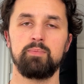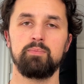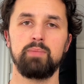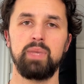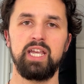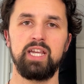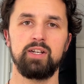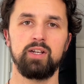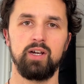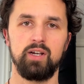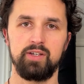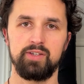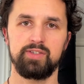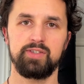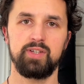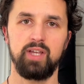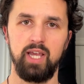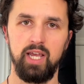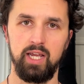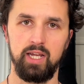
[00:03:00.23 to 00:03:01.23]
made
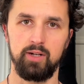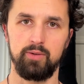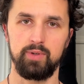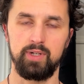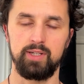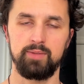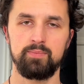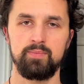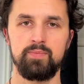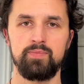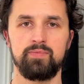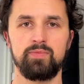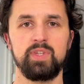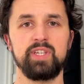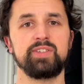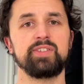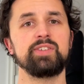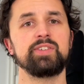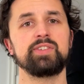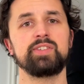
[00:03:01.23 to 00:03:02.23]
us angry.
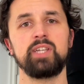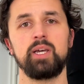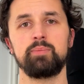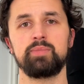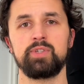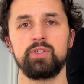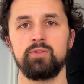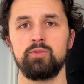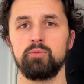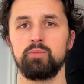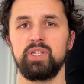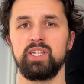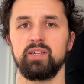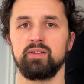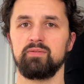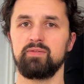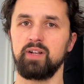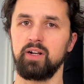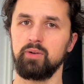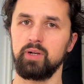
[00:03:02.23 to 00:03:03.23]
This is step 2,
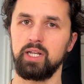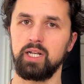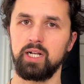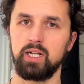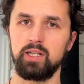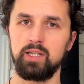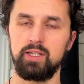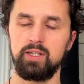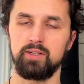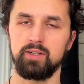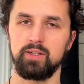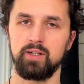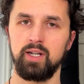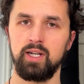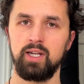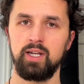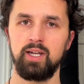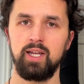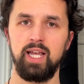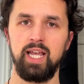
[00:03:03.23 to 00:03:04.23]
being very clear
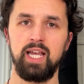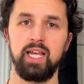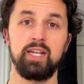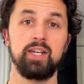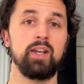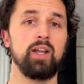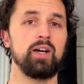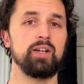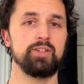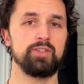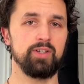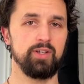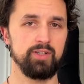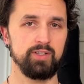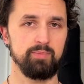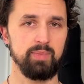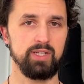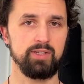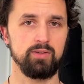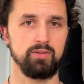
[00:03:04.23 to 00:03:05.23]
and
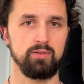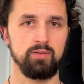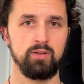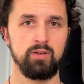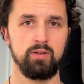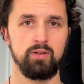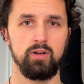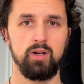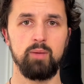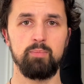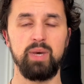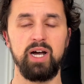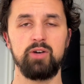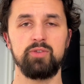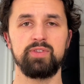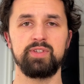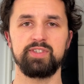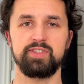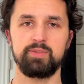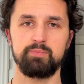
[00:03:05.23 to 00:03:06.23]
non-judgmental
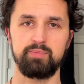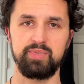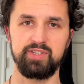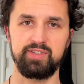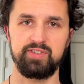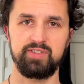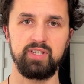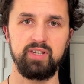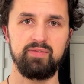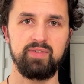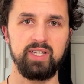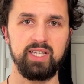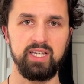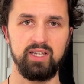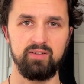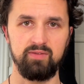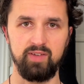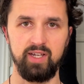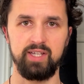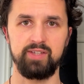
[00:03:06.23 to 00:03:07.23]
about the specific
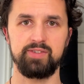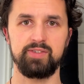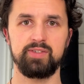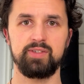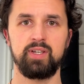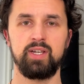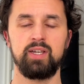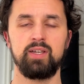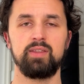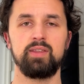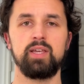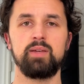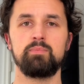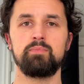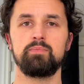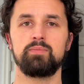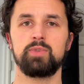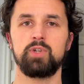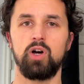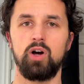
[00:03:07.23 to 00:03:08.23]
events
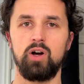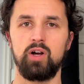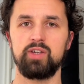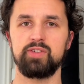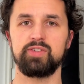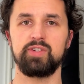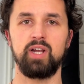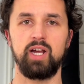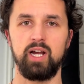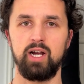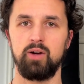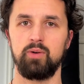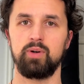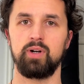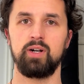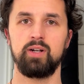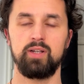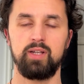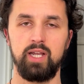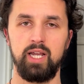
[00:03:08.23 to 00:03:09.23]
that caused
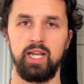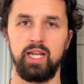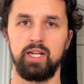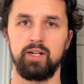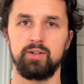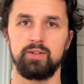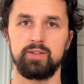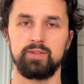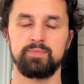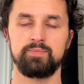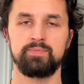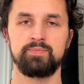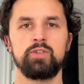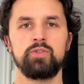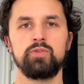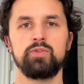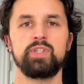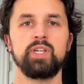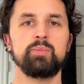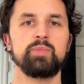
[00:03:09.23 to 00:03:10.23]
our anger.
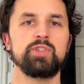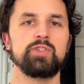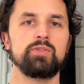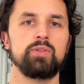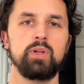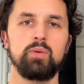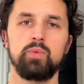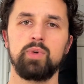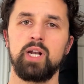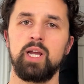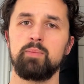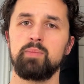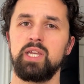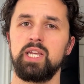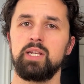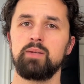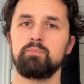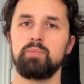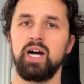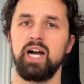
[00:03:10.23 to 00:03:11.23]
To demonstrate what I
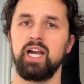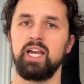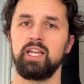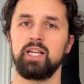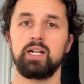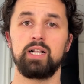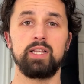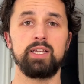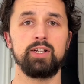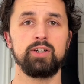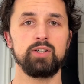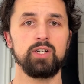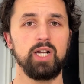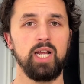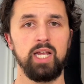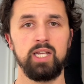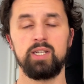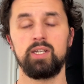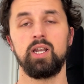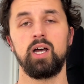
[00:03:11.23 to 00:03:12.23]
mean by clear
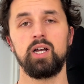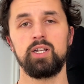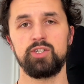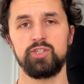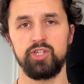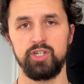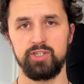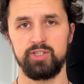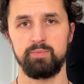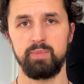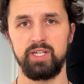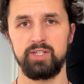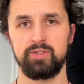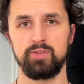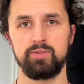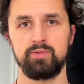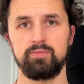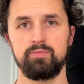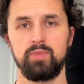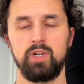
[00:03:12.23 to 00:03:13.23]
and
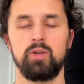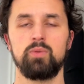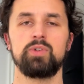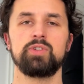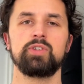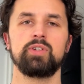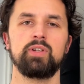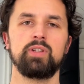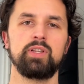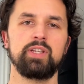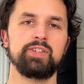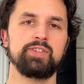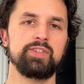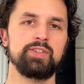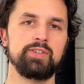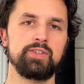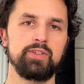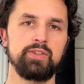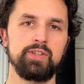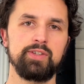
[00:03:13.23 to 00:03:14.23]
non-judgmental, I want you to
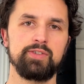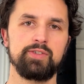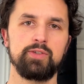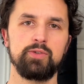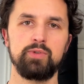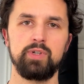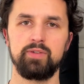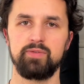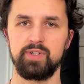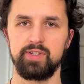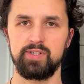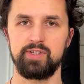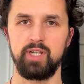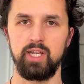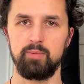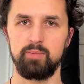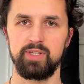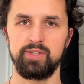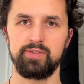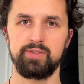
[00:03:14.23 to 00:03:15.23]
listen to these 2 different
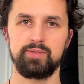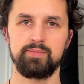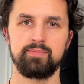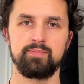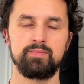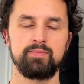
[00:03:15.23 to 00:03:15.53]
statements.